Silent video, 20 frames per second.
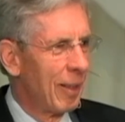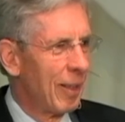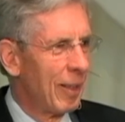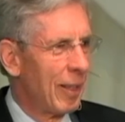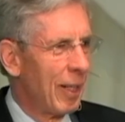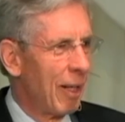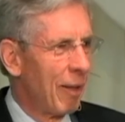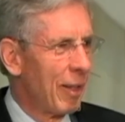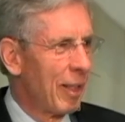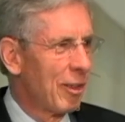
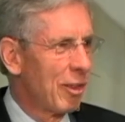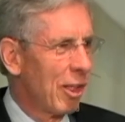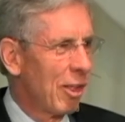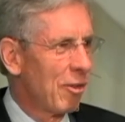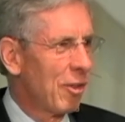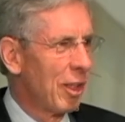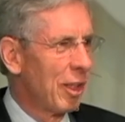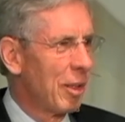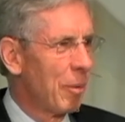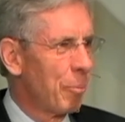Now, this
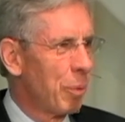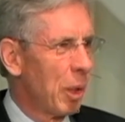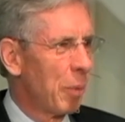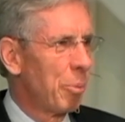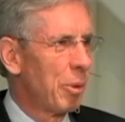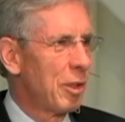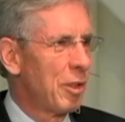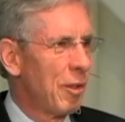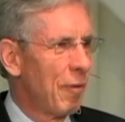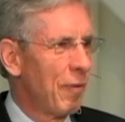isn't the
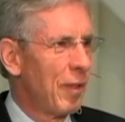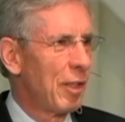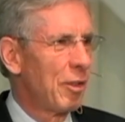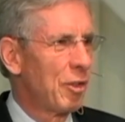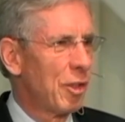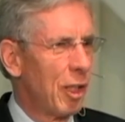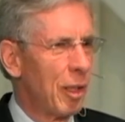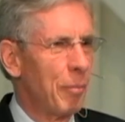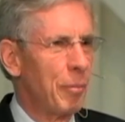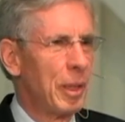purpose of this
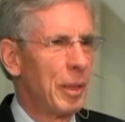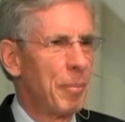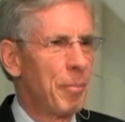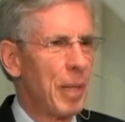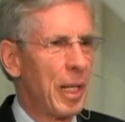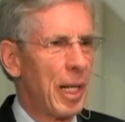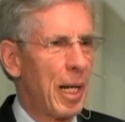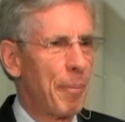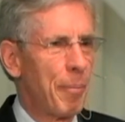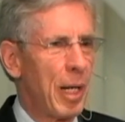sermon, but
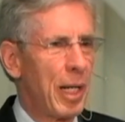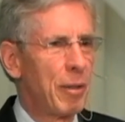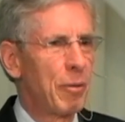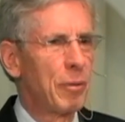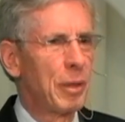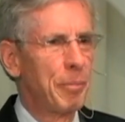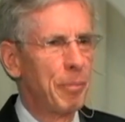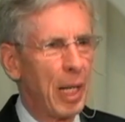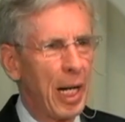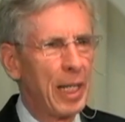I might
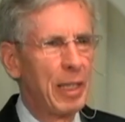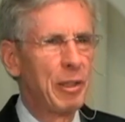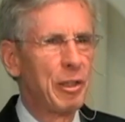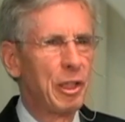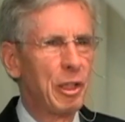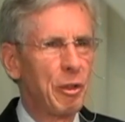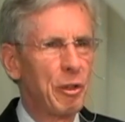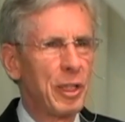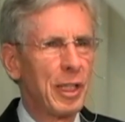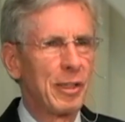remind
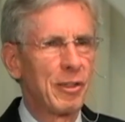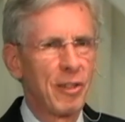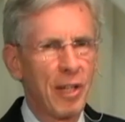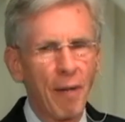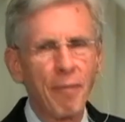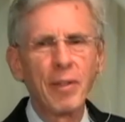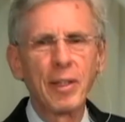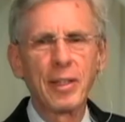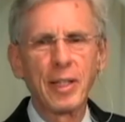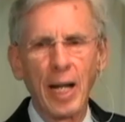you that
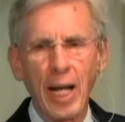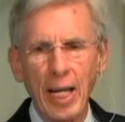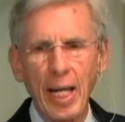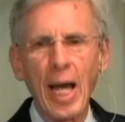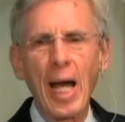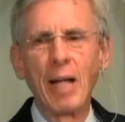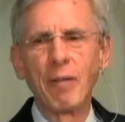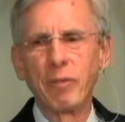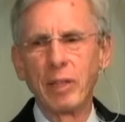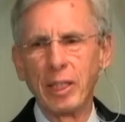Seventh-day
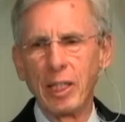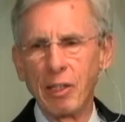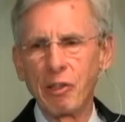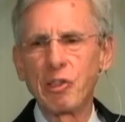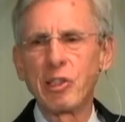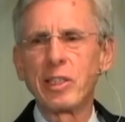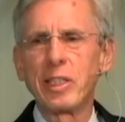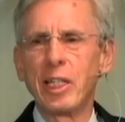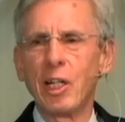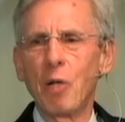Adventists
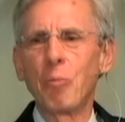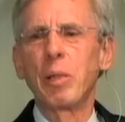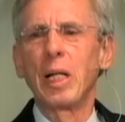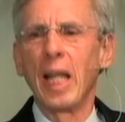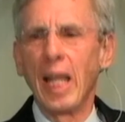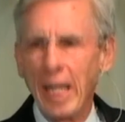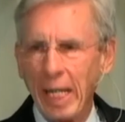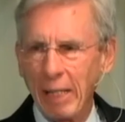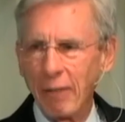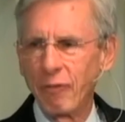still
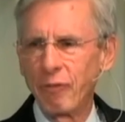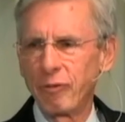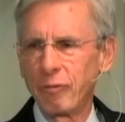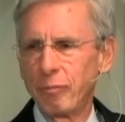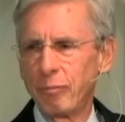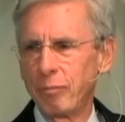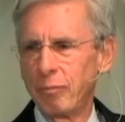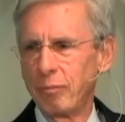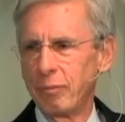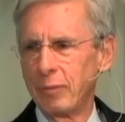believe
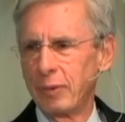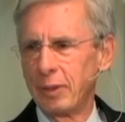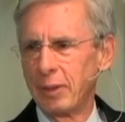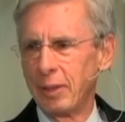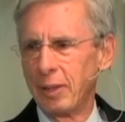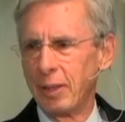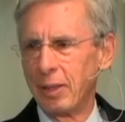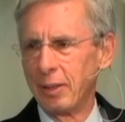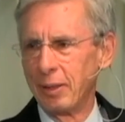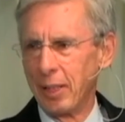
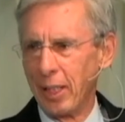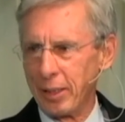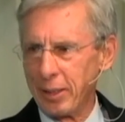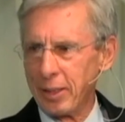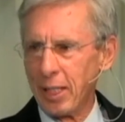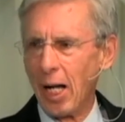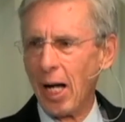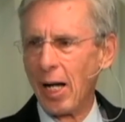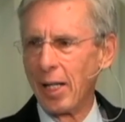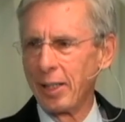that
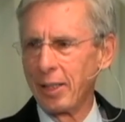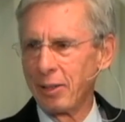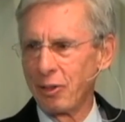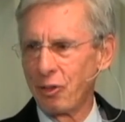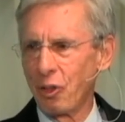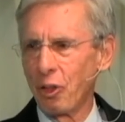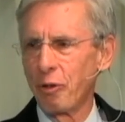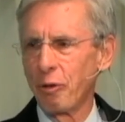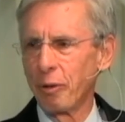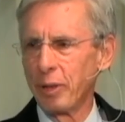God is
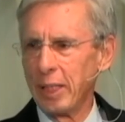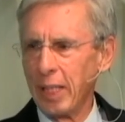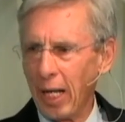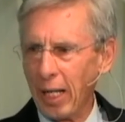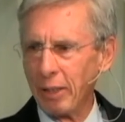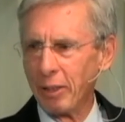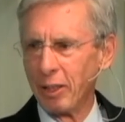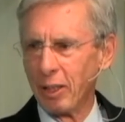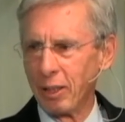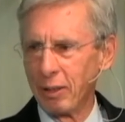the
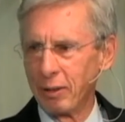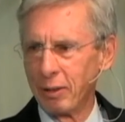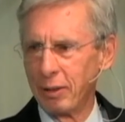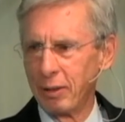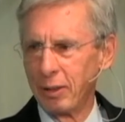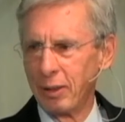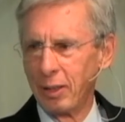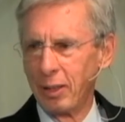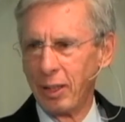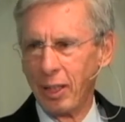creator
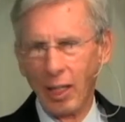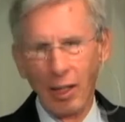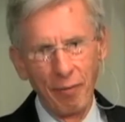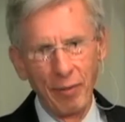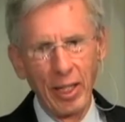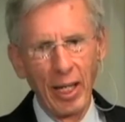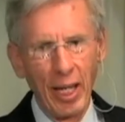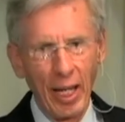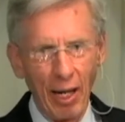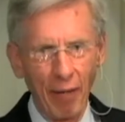of the
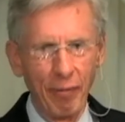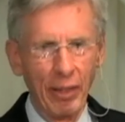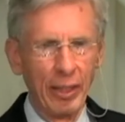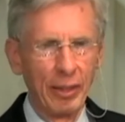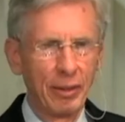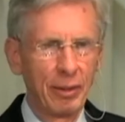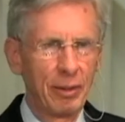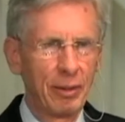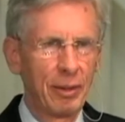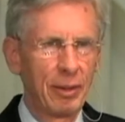
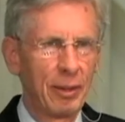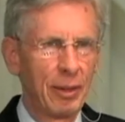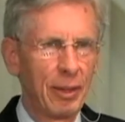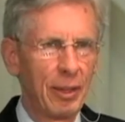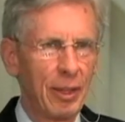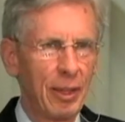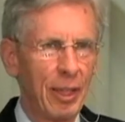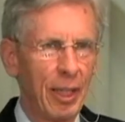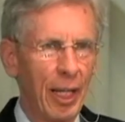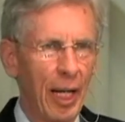heaven
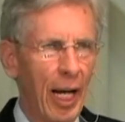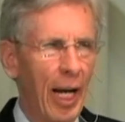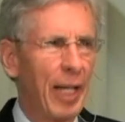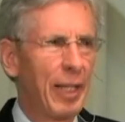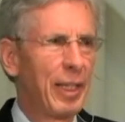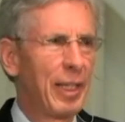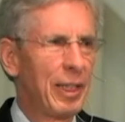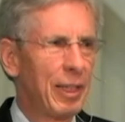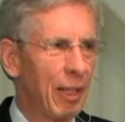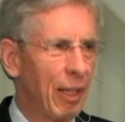and
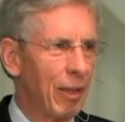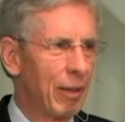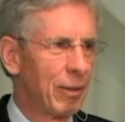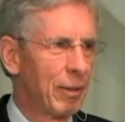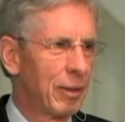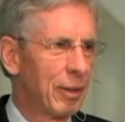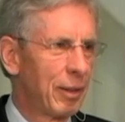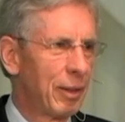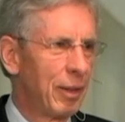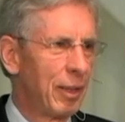the
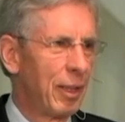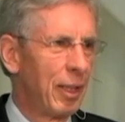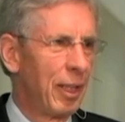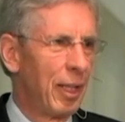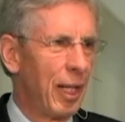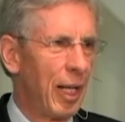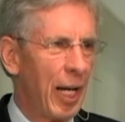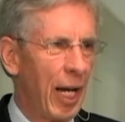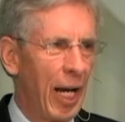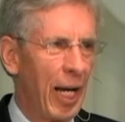earth
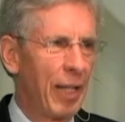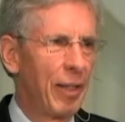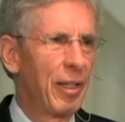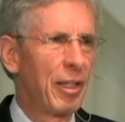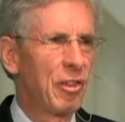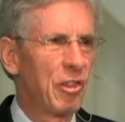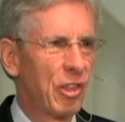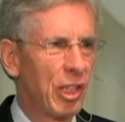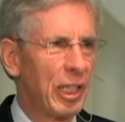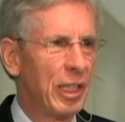and the
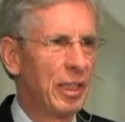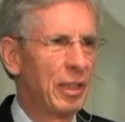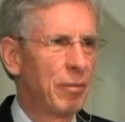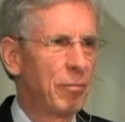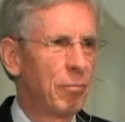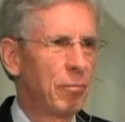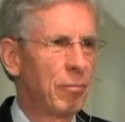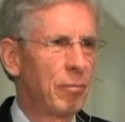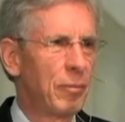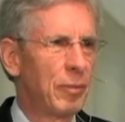sea
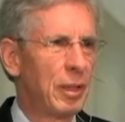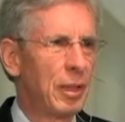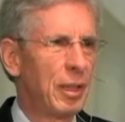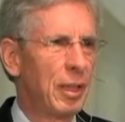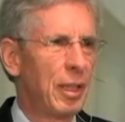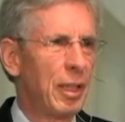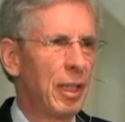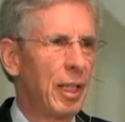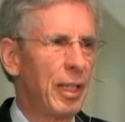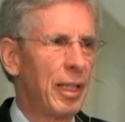
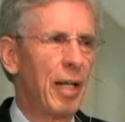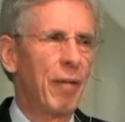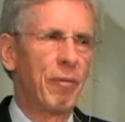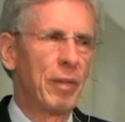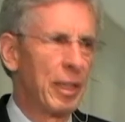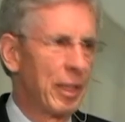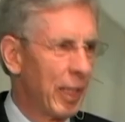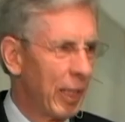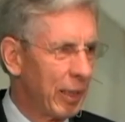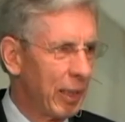and
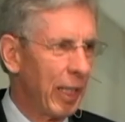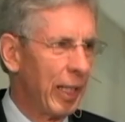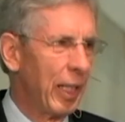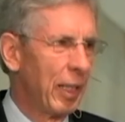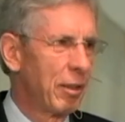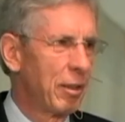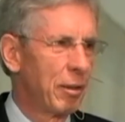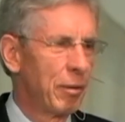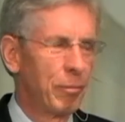everything in it.